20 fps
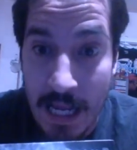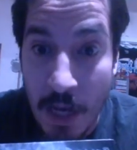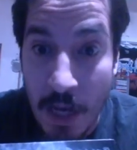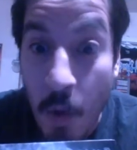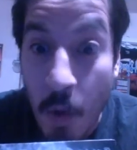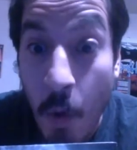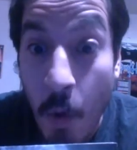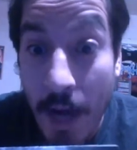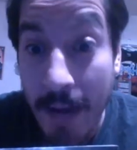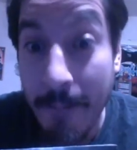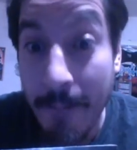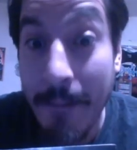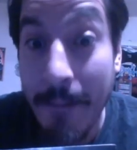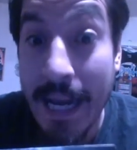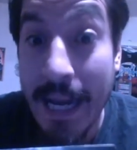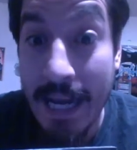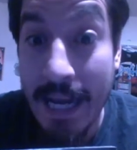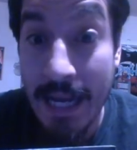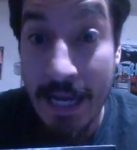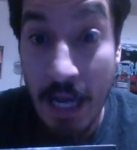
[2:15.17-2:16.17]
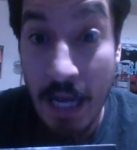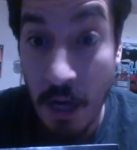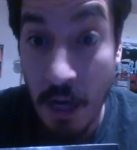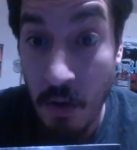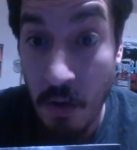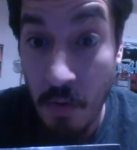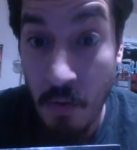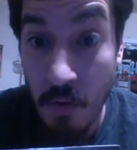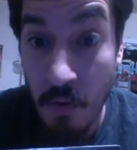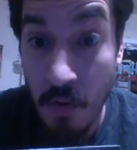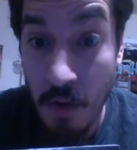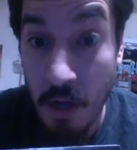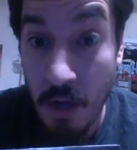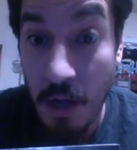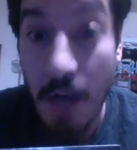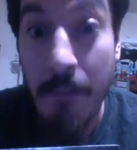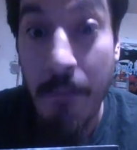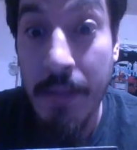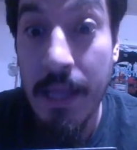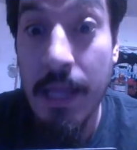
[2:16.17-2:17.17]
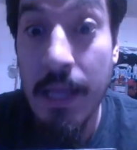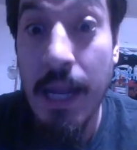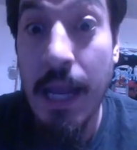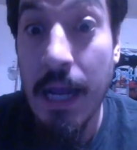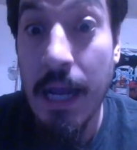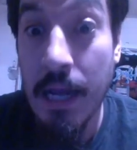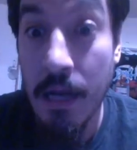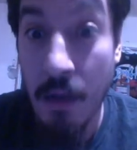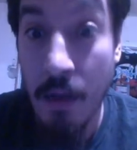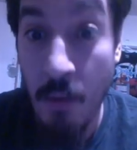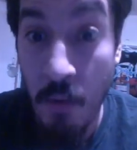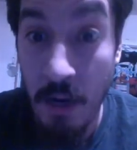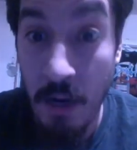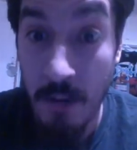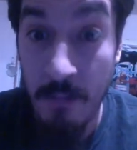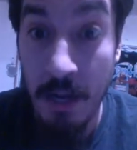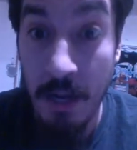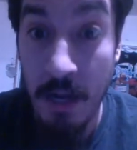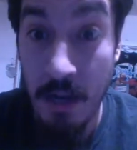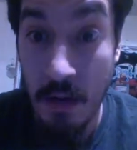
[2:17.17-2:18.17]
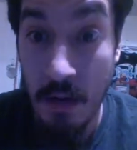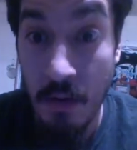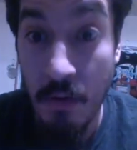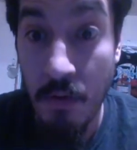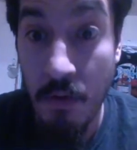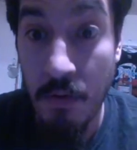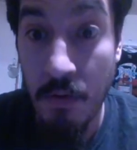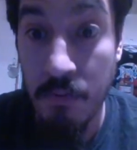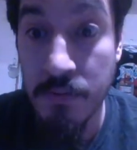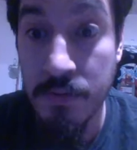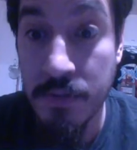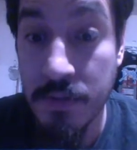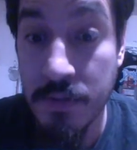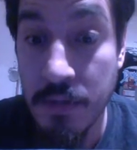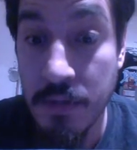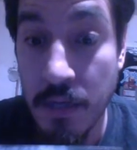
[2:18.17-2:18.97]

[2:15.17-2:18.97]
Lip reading: Quick minute, dog. I'll be there like in a quick minute, Holmes."